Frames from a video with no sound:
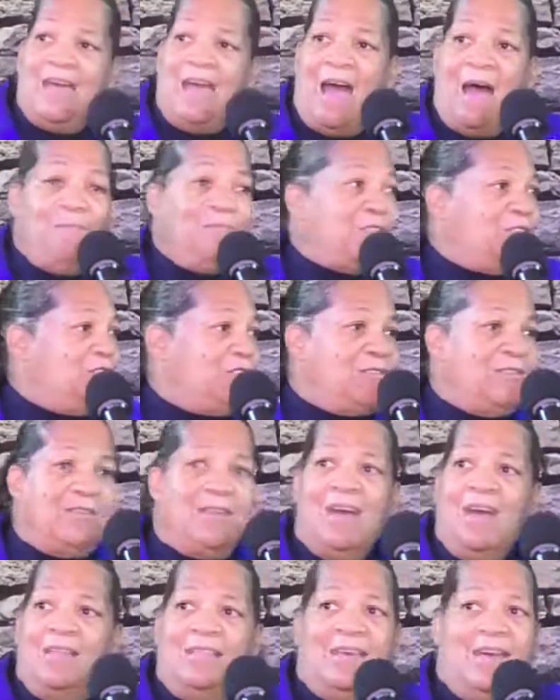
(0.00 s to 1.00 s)
I'm
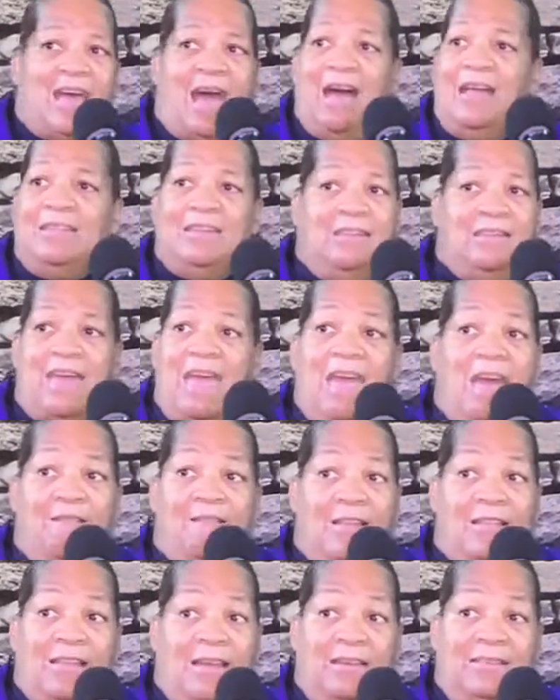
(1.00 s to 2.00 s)
sure that I didn't
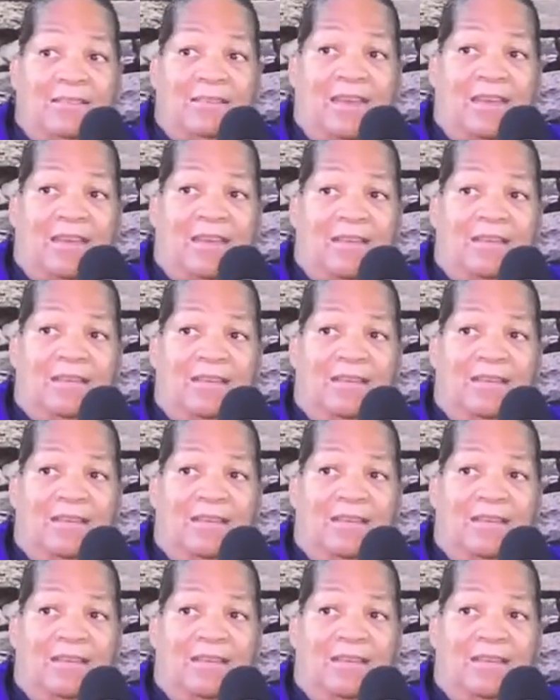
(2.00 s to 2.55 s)
have it like that.